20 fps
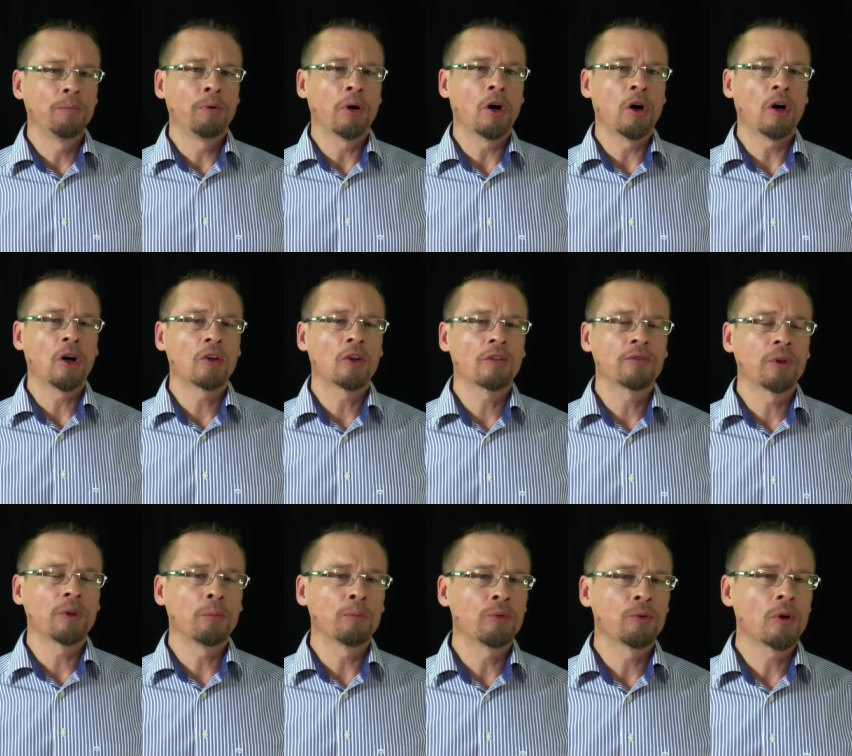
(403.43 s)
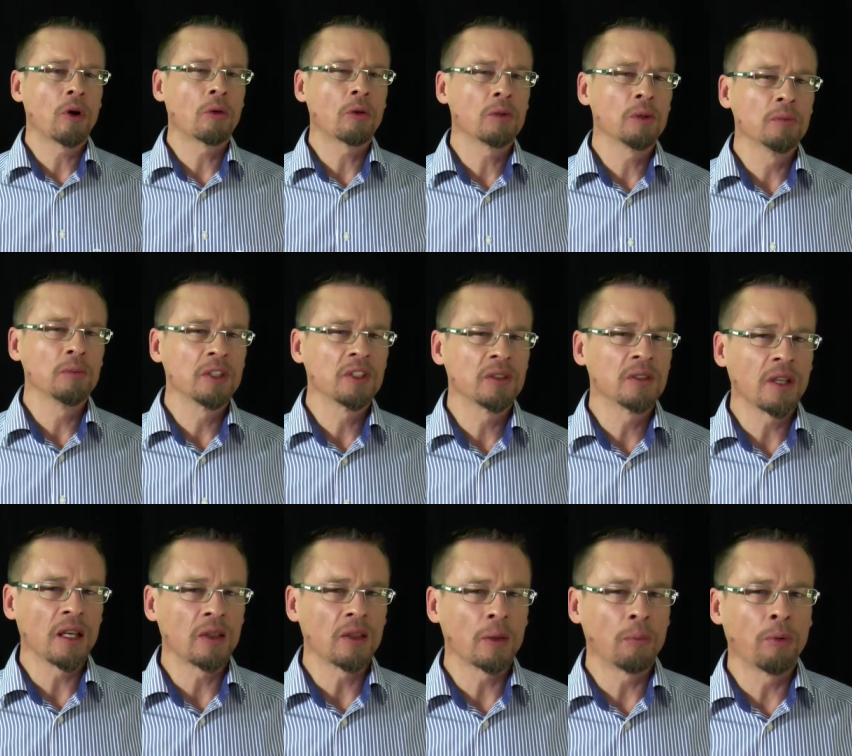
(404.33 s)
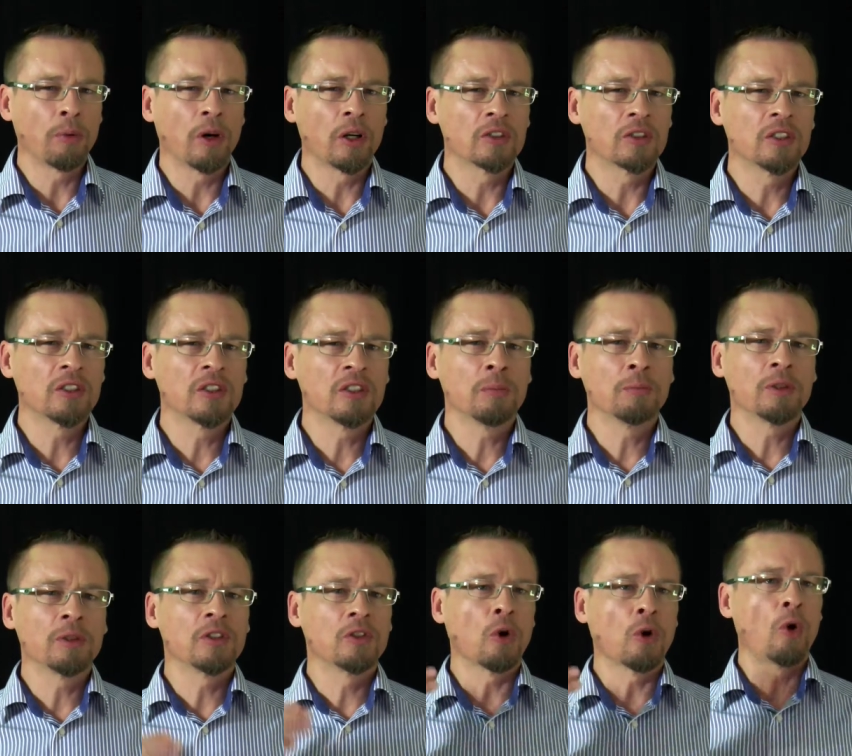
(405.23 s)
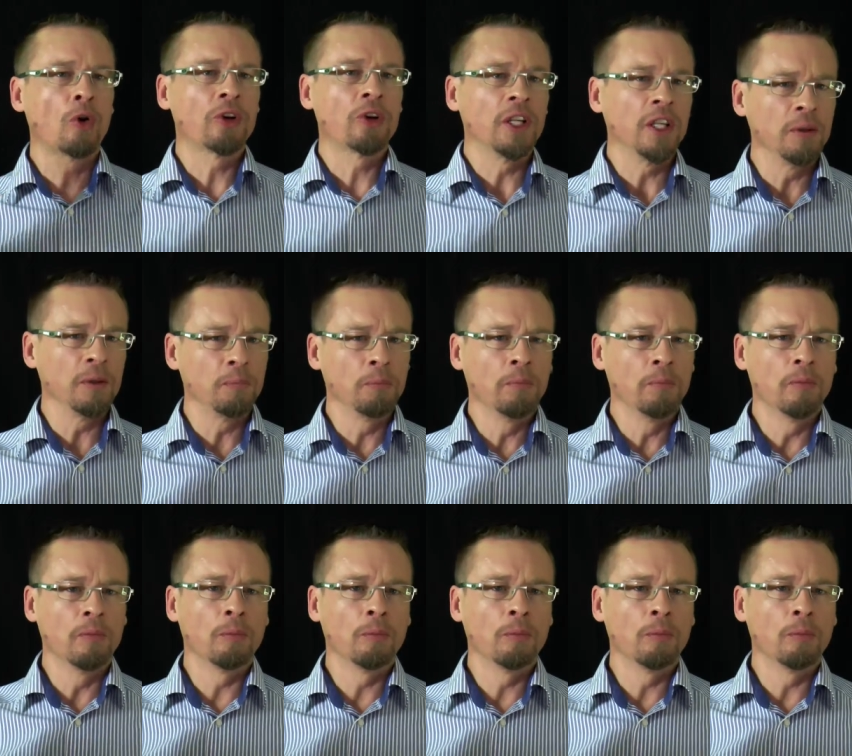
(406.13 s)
part of the problem is that the participatory